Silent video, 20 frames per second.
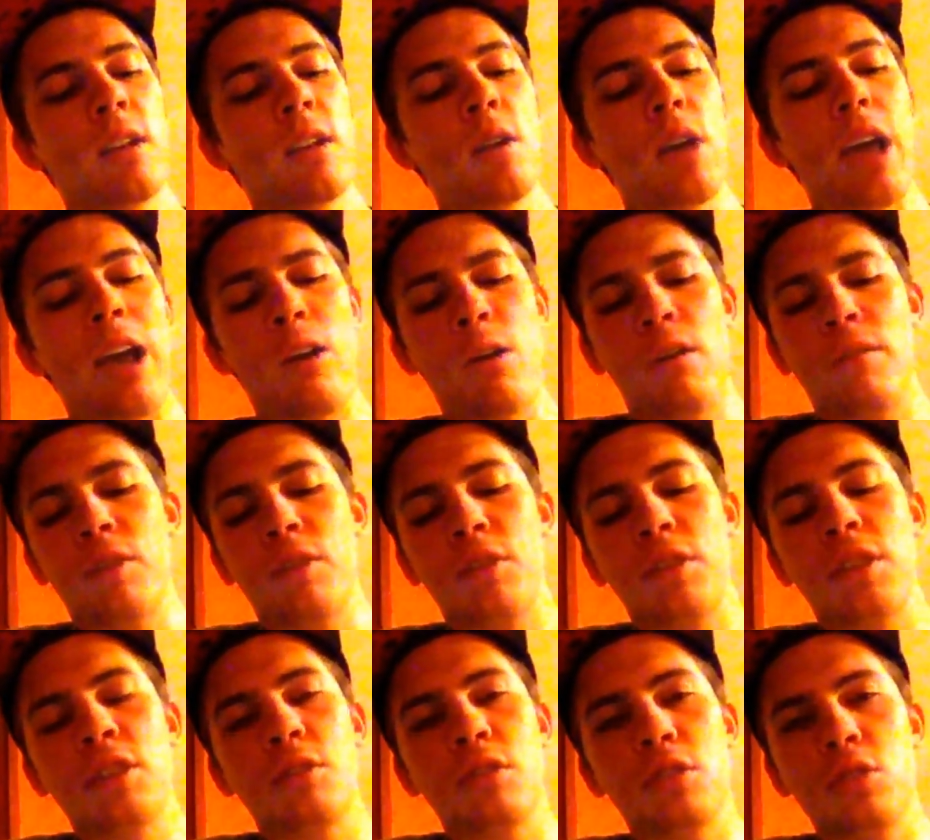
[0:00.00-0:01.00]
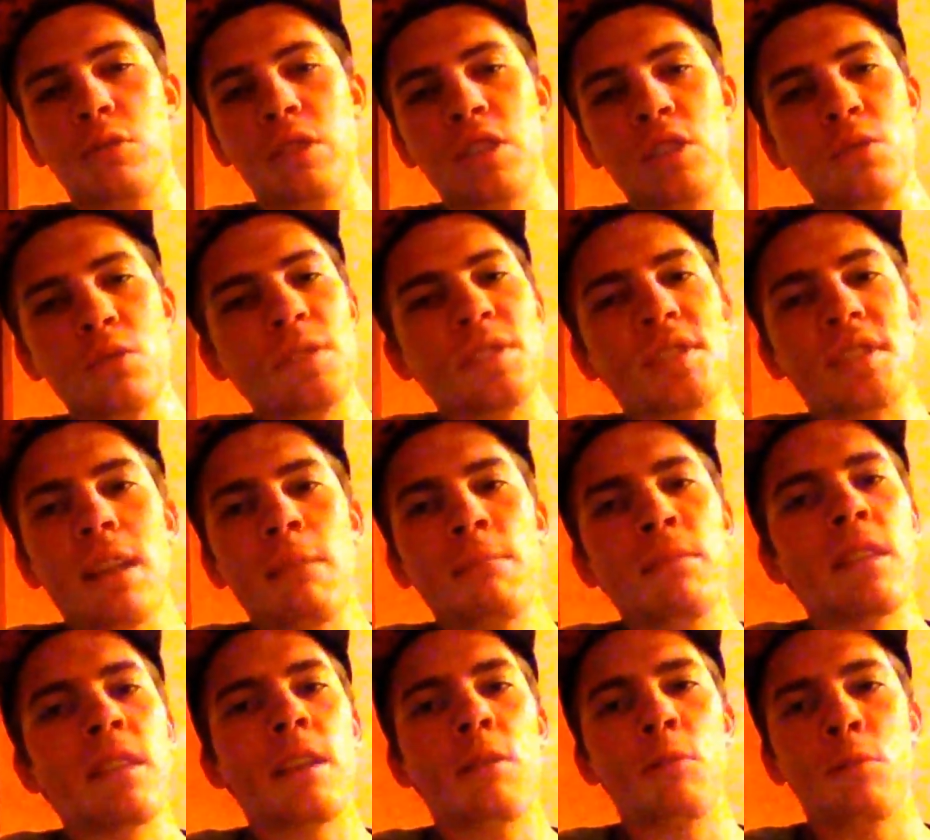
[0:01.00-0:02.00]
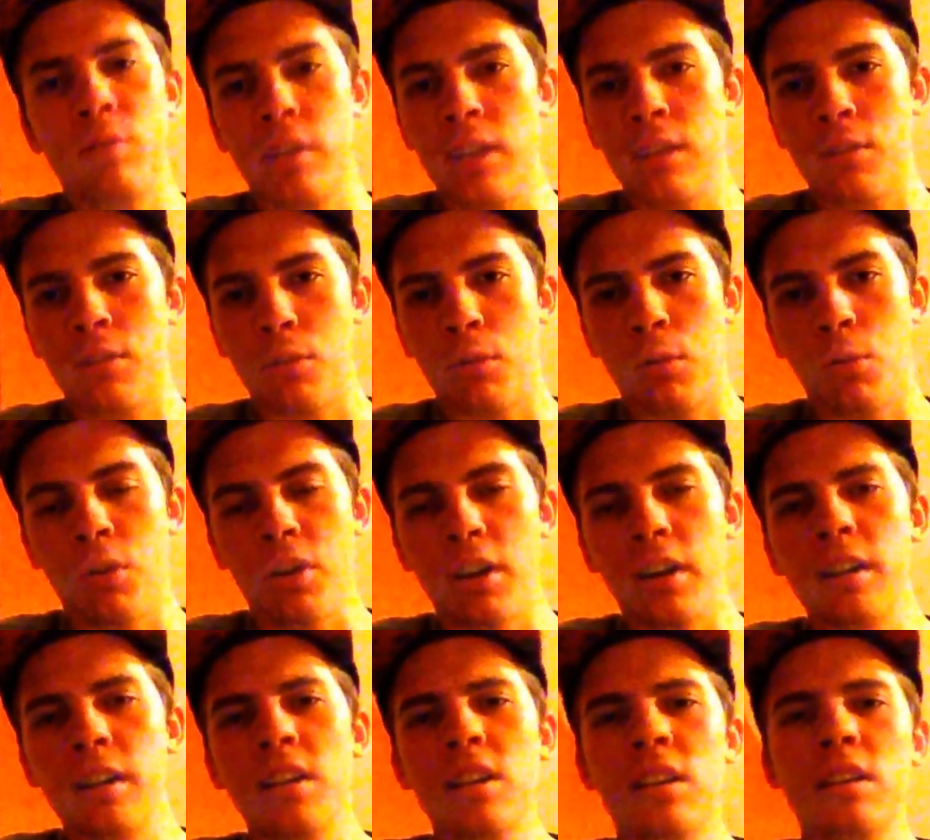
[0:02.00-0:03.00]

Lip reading: However, you could do the same thing with either or.